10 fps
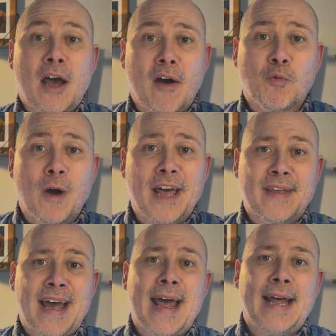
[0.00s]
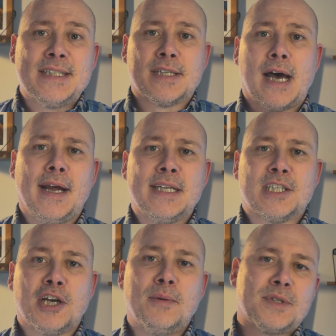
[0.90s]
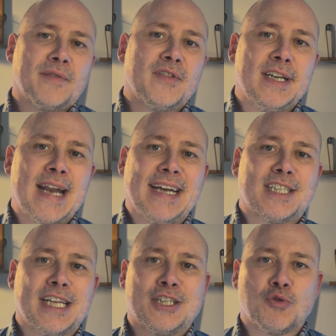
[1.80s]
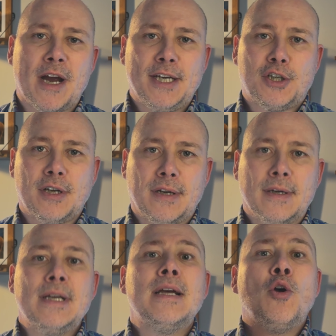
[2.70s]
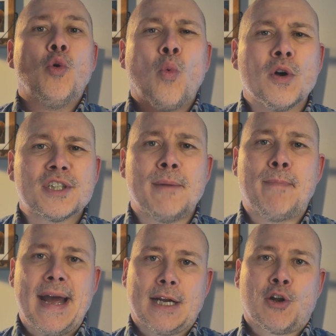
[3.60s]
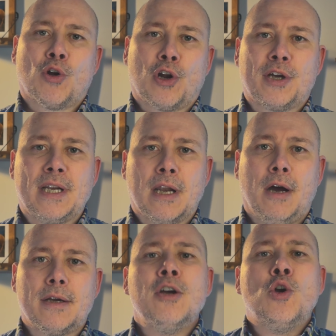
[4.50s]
of where their head's at in terms of the next iteration. What's the backlog looking like?